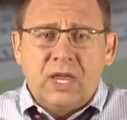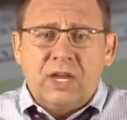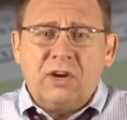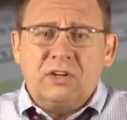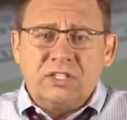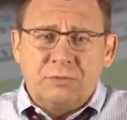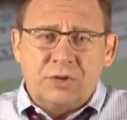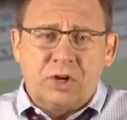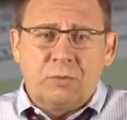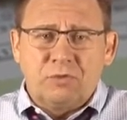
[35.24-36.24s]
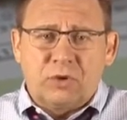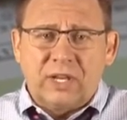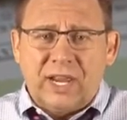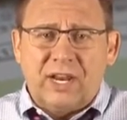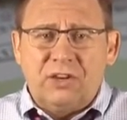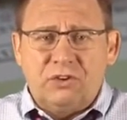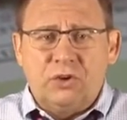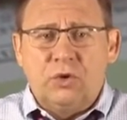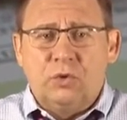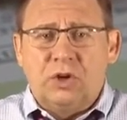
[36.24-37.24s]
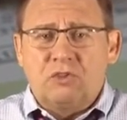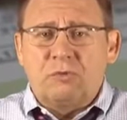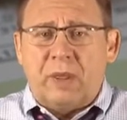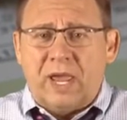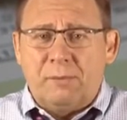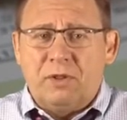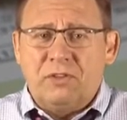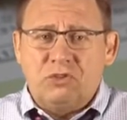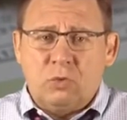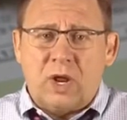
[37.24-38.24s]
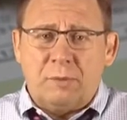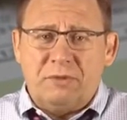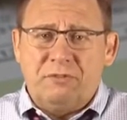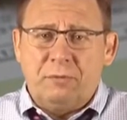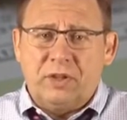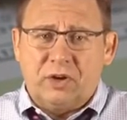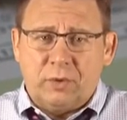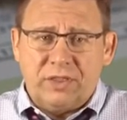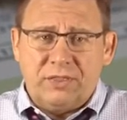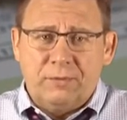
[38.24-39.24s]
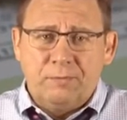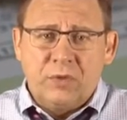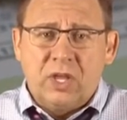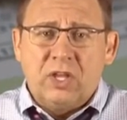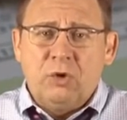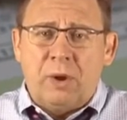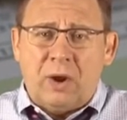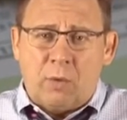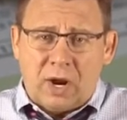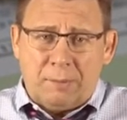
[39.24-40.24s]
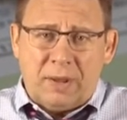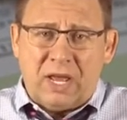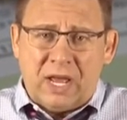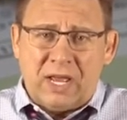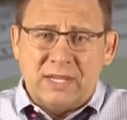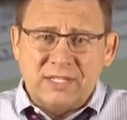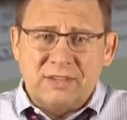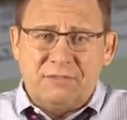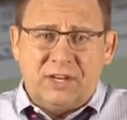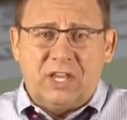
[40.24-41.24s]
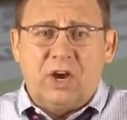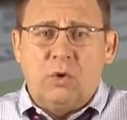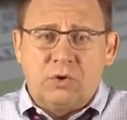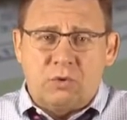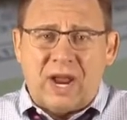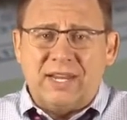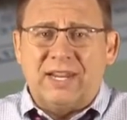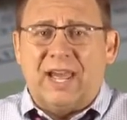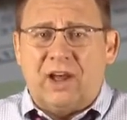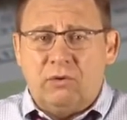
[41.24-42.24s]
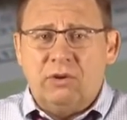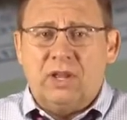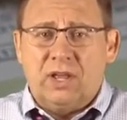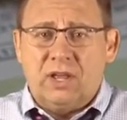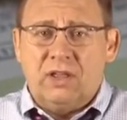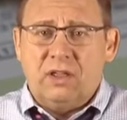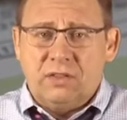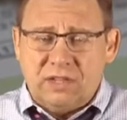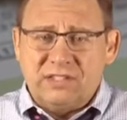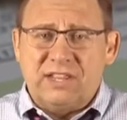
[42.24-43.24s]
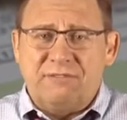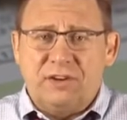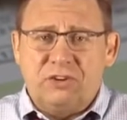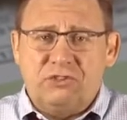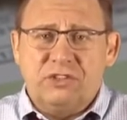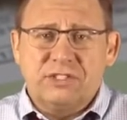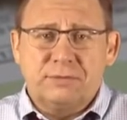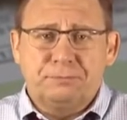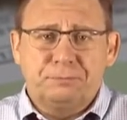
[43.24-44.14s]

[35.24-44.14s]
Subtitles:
Here are some terms related to notes payable that you'll want to be familiar with. You might want to pause the video and write down these definitions.